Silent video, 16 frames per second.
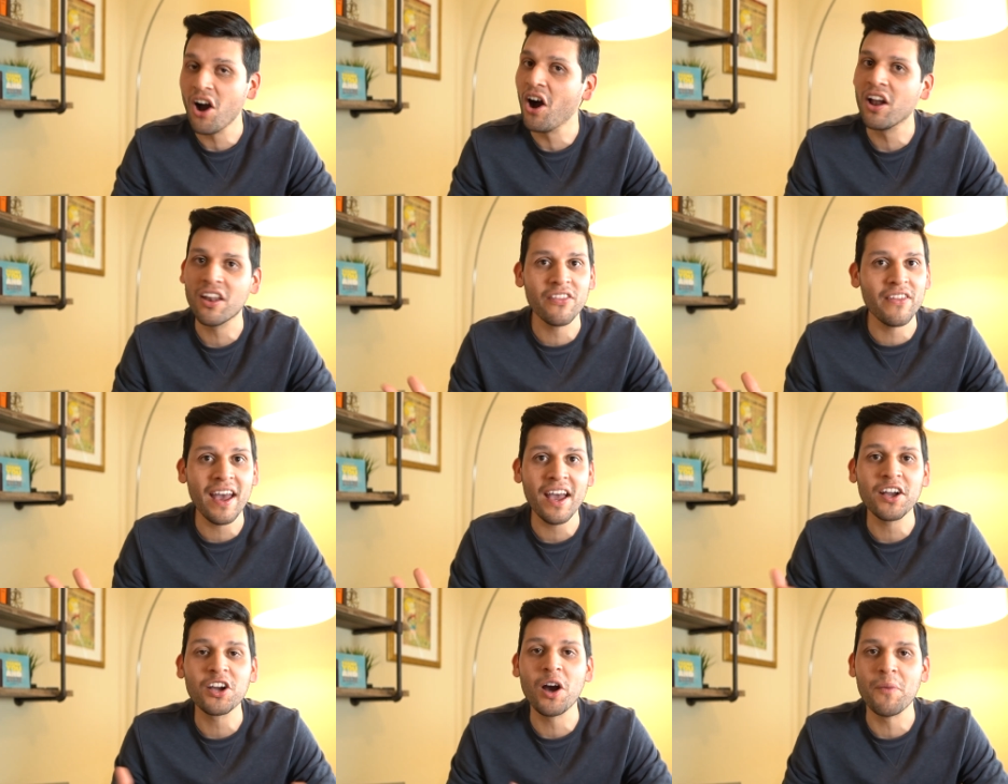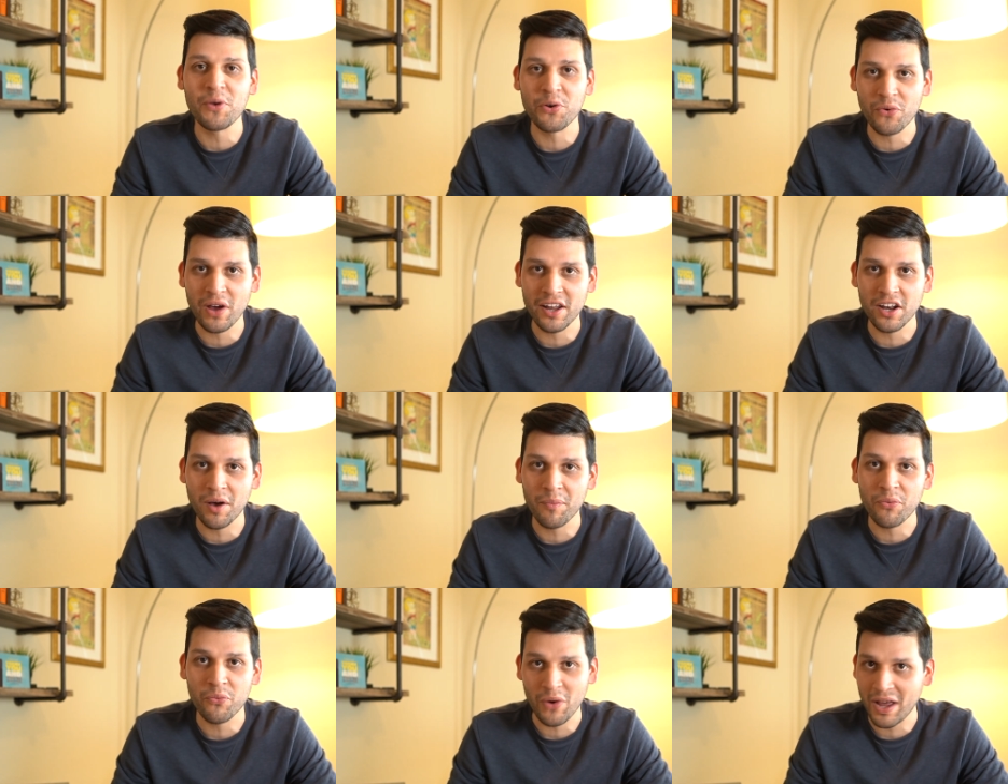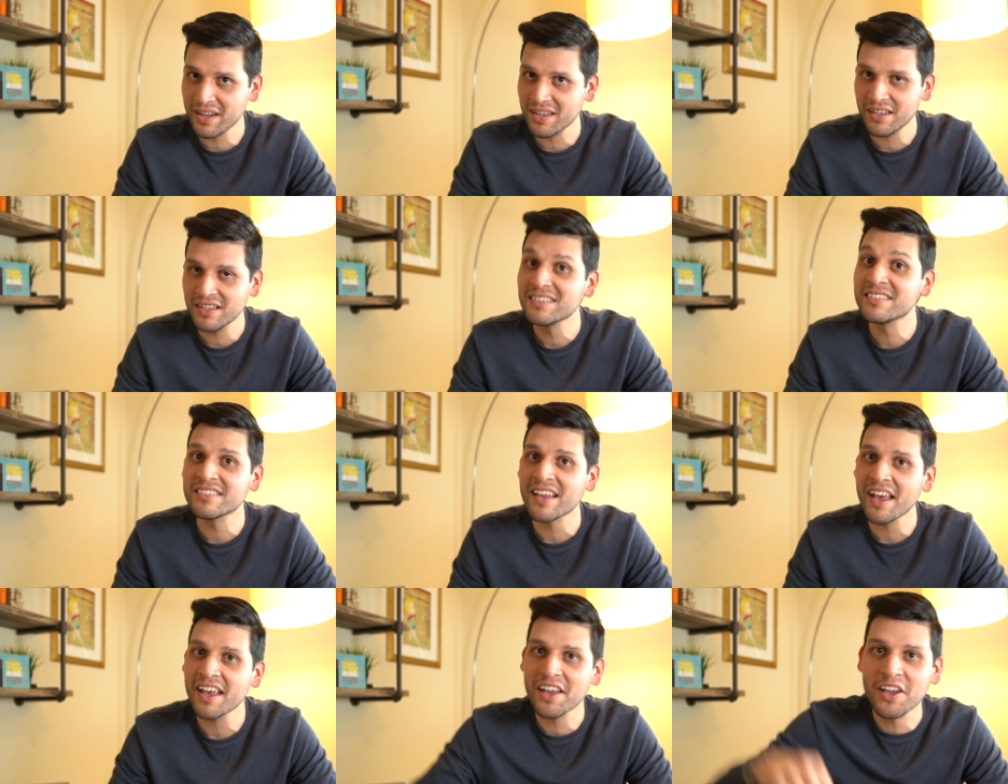All of that coming right up. Ready, set,